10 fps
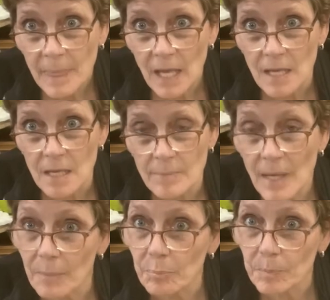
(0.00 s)
um,
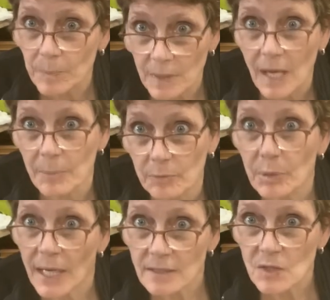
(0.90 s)
a couple of
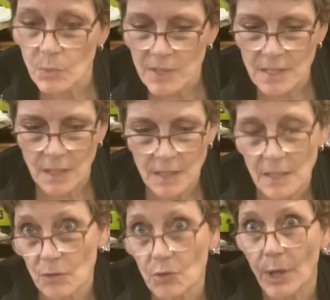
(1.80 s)
practice ones that I
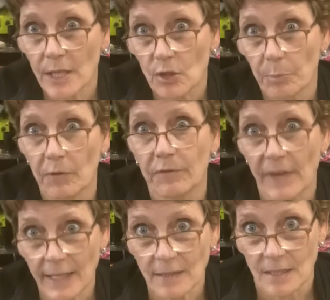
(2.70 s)
did trying to
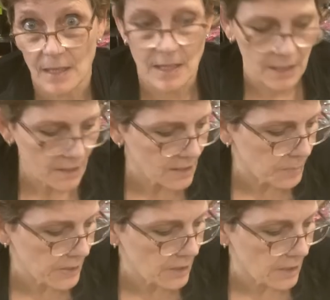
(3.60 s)
perfect this,
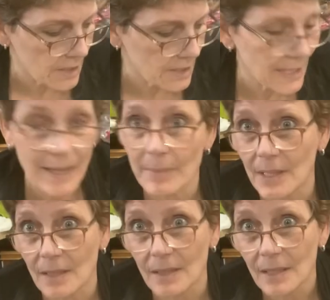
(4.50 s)
because I
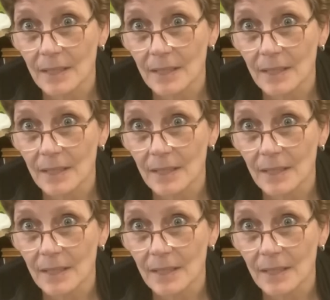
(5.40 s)
made